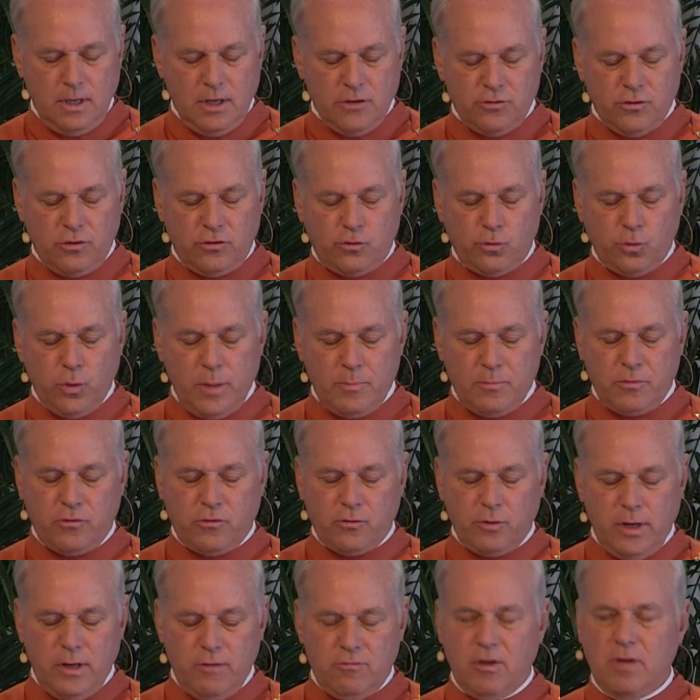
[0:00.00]
he should sweep
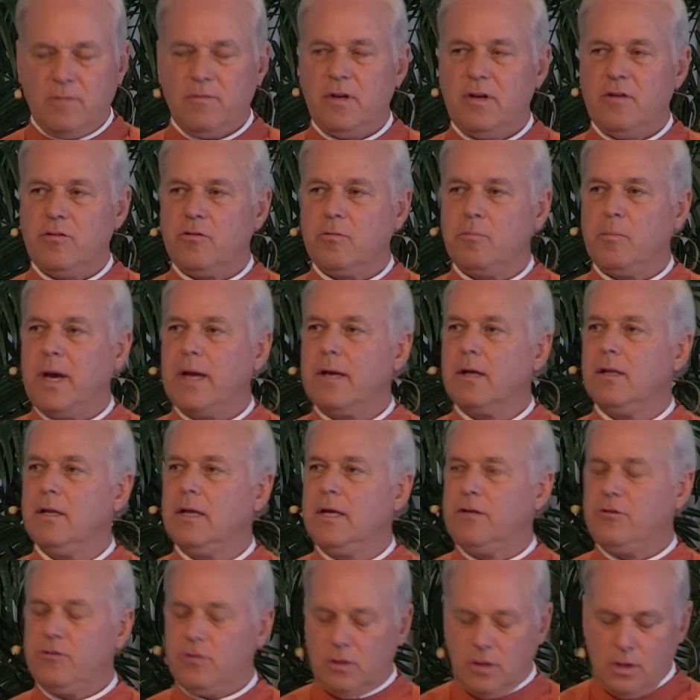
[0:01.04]
streets even as
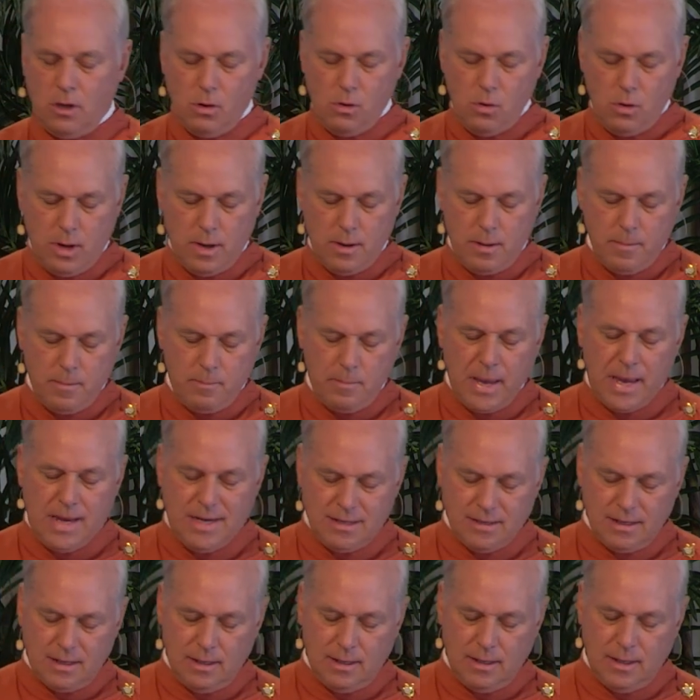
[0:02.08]
Michelangelo
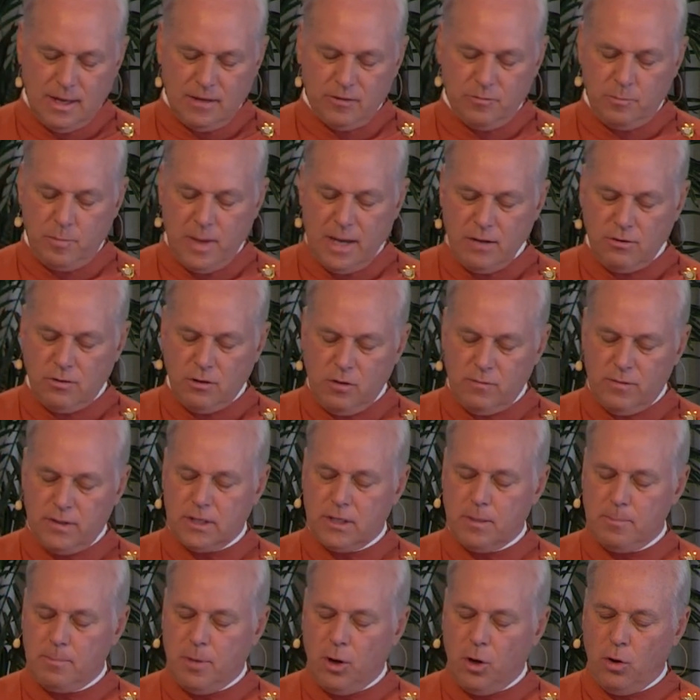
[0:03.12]
painted, as
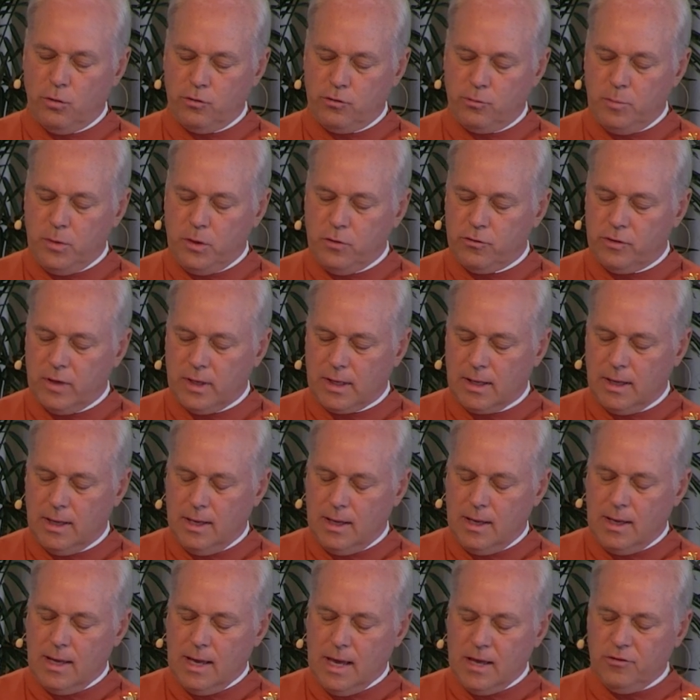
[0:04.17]
Beethoven composed music,
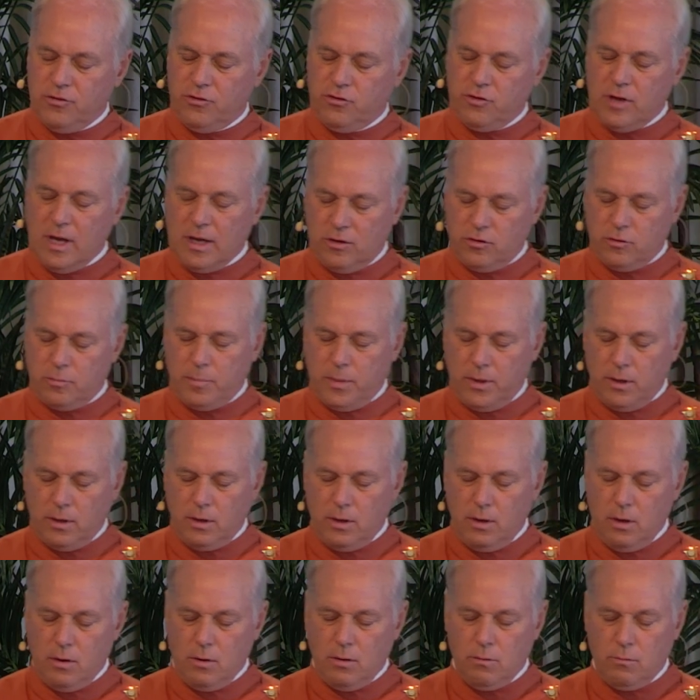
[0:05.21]
as
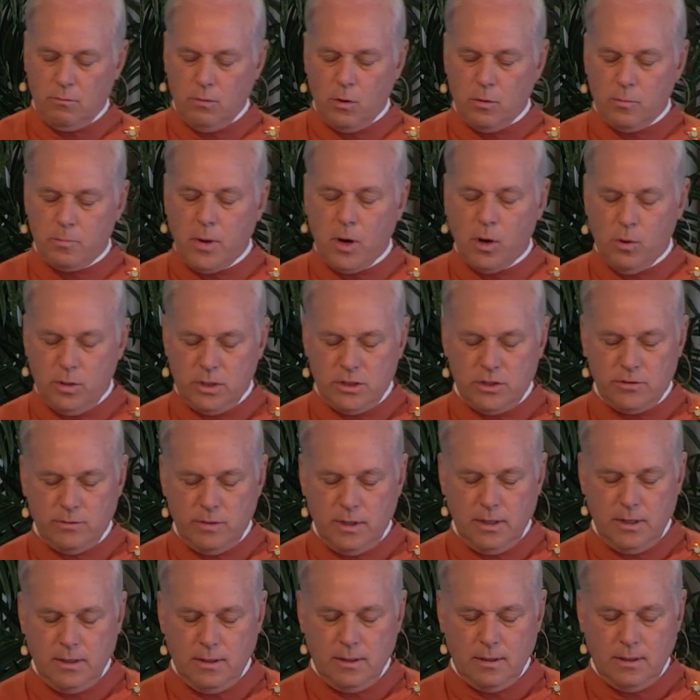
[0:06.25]
Shakespeare wrote
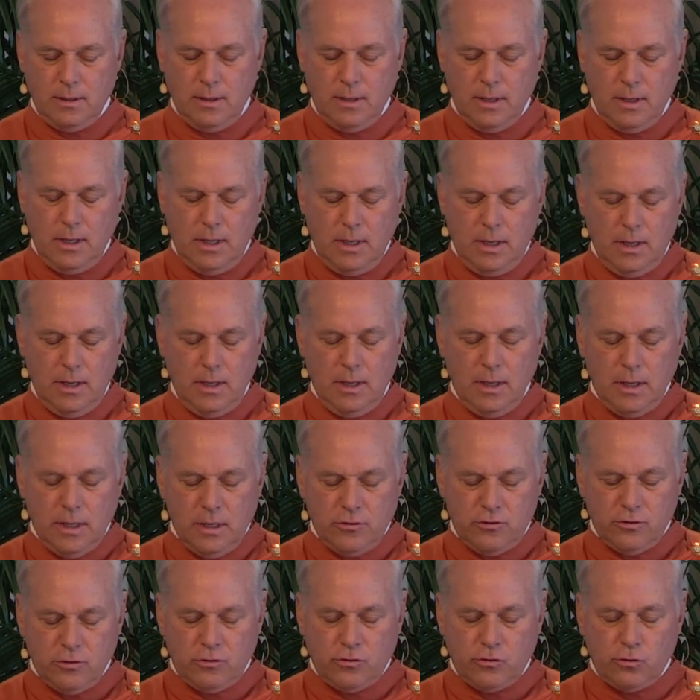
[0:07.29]
poetry.
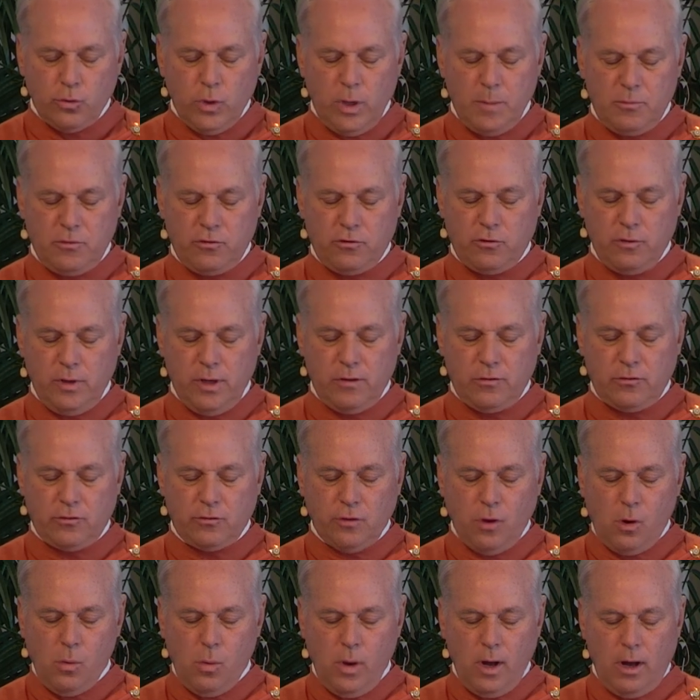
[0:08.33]
He should sweep streets
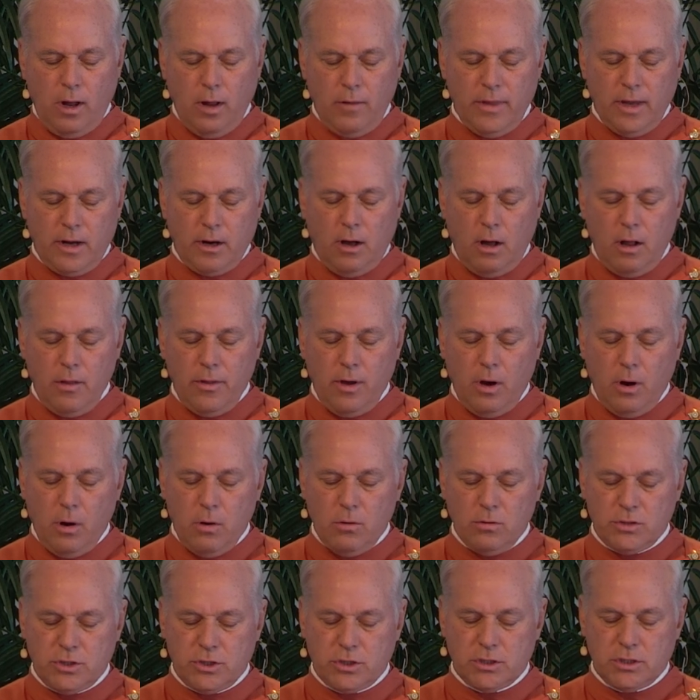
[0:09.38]
so well that all the
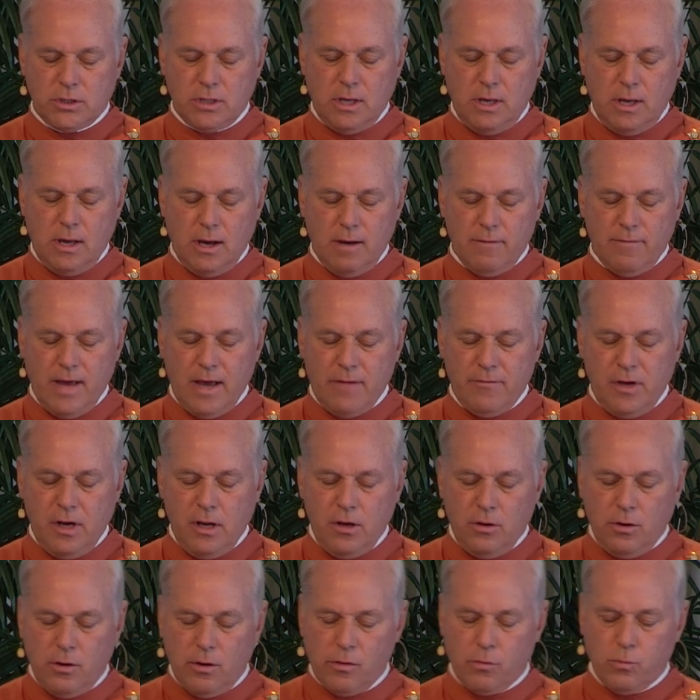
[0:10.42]
hosts of
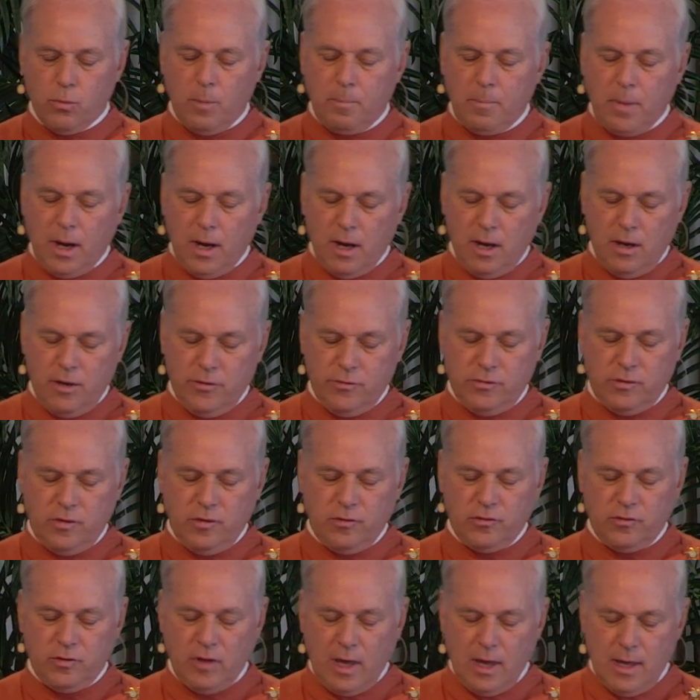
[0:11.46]
heaven and earth will pause
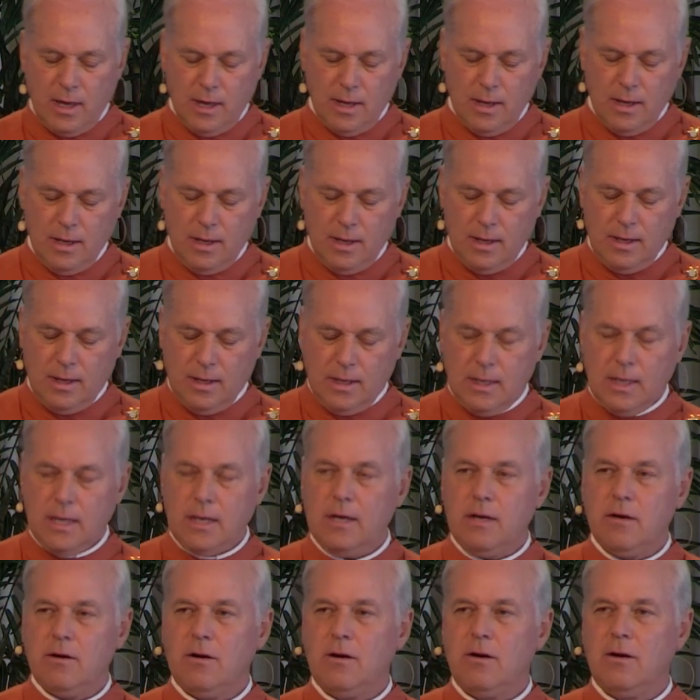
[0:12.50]
to say,
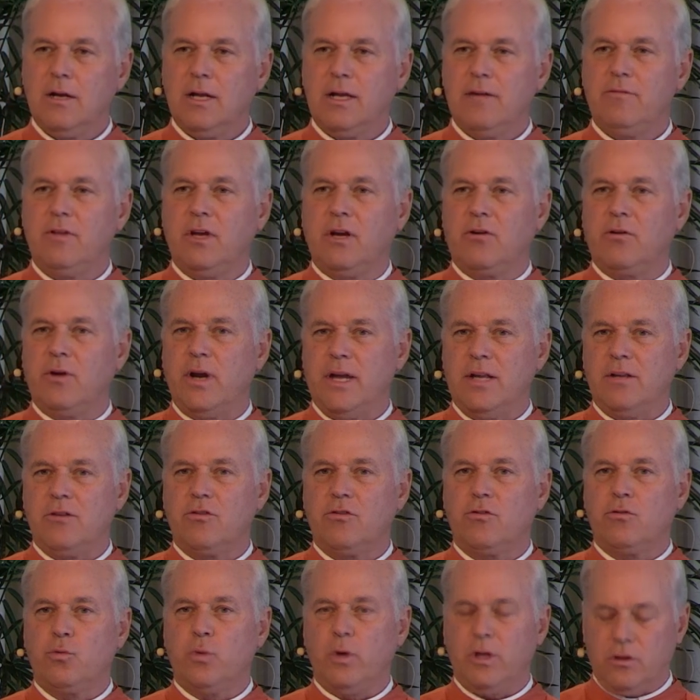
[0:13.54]
here lived a
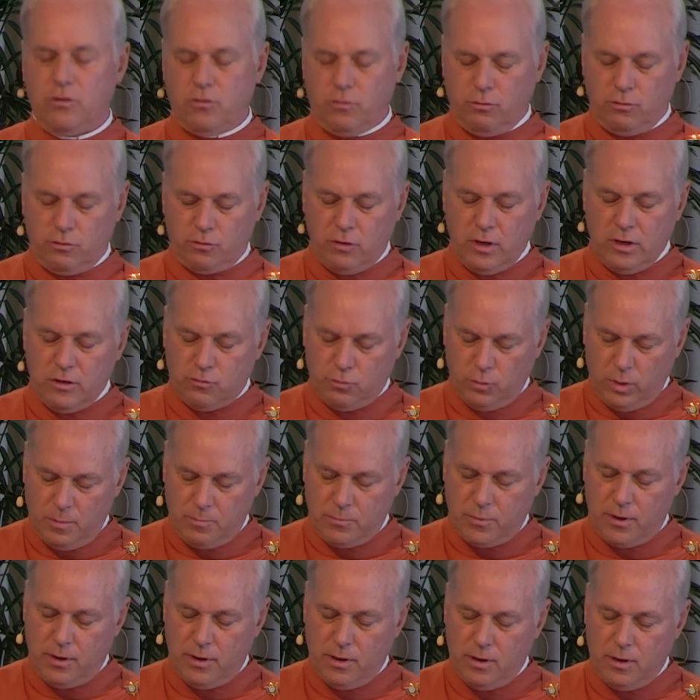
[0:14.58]
great street
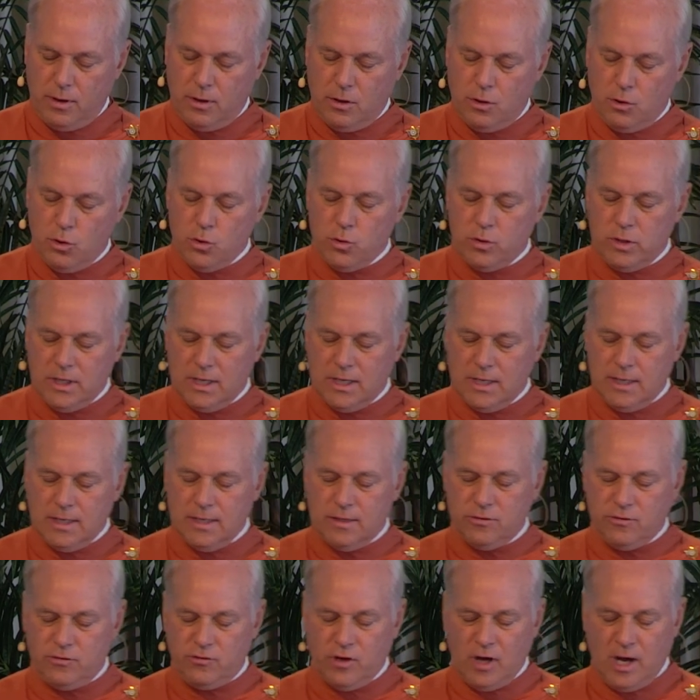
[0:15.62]
sweeper who did
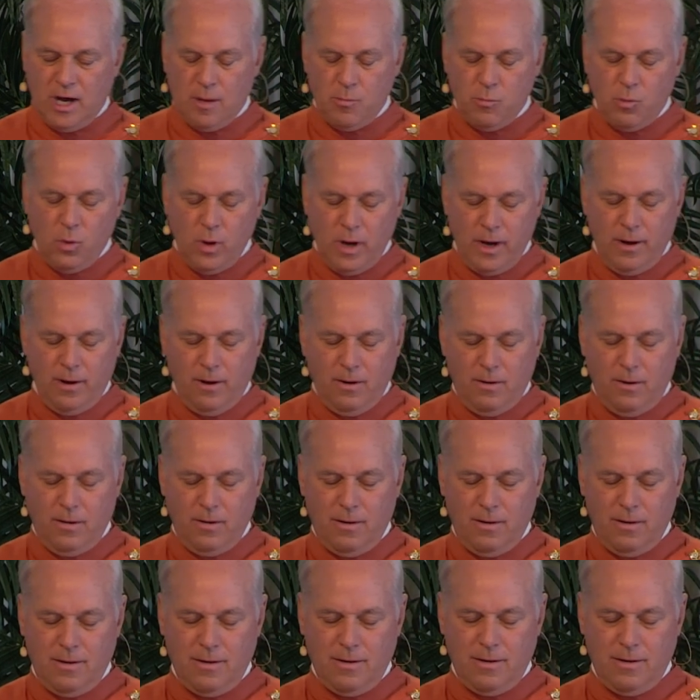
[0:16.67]
his job well.